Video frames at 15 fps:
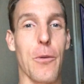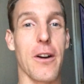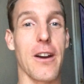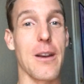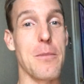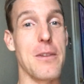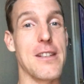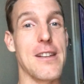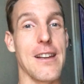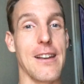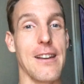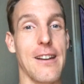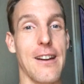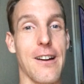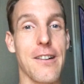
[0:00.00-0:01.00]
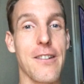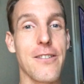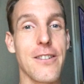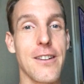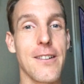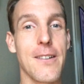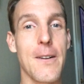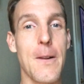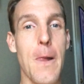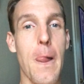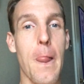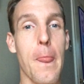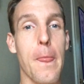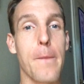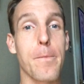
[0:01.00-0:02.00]
we're going to be taken care
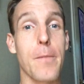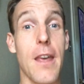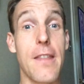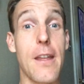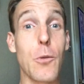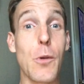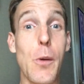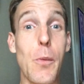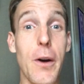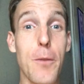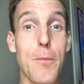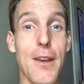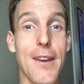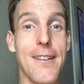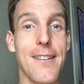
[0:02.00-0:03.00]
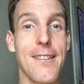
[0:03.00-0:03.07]
of. And then we will be.